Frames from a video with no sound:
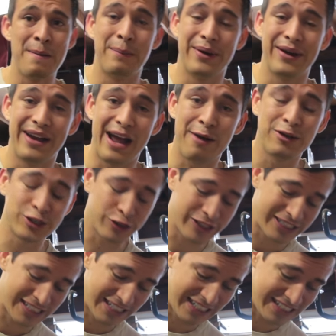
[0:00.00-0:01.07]
But I was
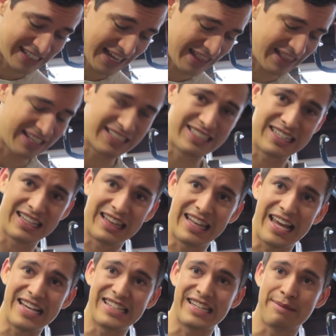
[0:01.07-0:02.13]
recently sent this
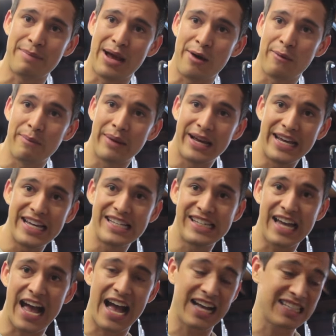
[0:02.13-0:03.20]
lazy mount by
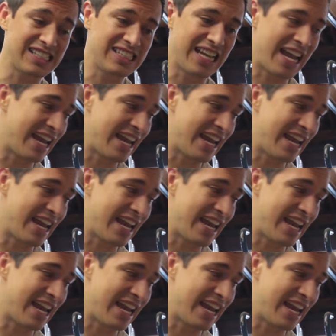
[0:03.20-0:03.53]
EasyAcc,